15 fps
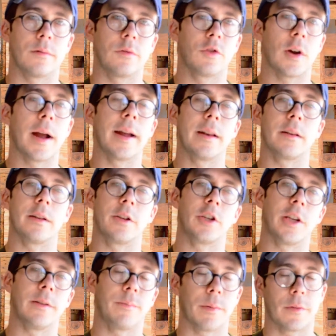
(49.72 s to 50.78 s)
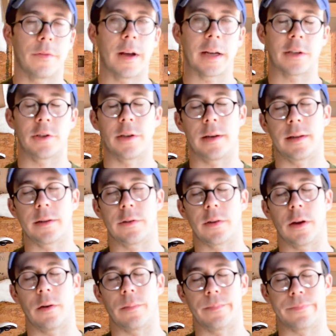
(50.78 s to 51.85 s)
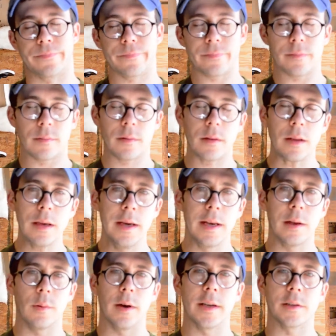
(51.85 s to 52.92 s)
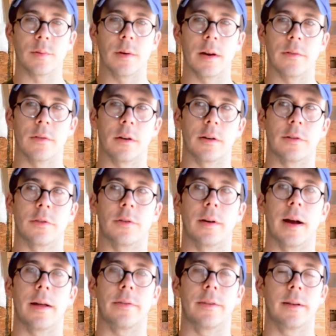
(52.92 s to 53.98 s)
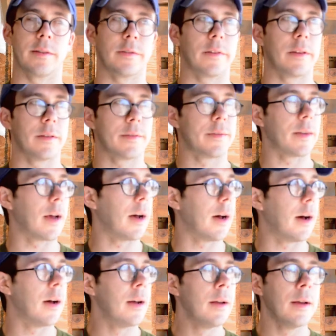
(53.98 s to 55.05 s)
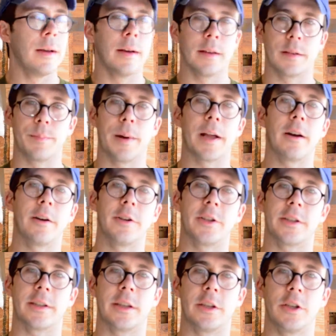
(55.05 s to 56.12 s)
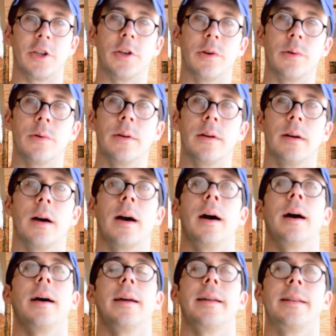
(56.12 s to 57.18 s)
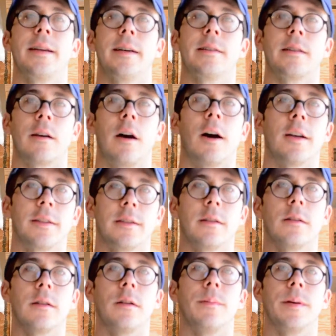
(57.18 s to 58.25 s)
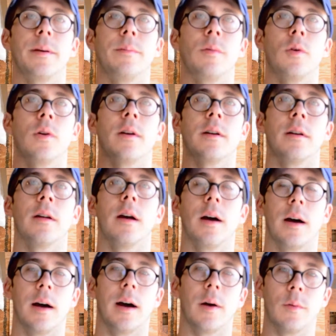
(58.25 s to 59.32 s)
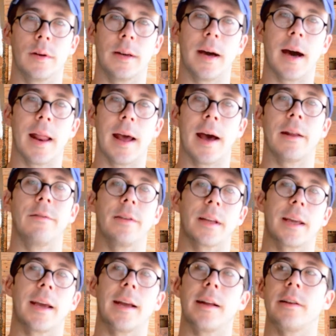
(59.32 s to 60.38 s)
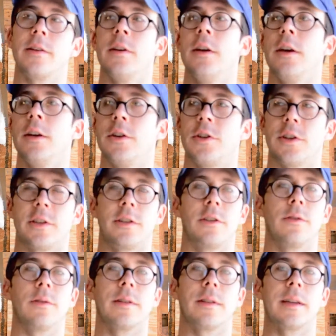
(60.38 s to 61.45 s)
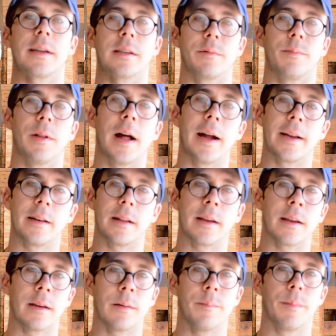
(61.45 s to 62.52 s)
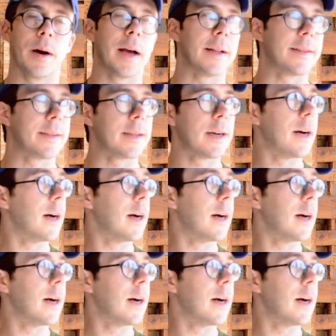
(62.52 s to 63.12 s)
trying to achieve perfection. And so anyways, what I've learned throughout this is it's better just to do. It does cost a little bit more. I would not advocate just doing things blindly, but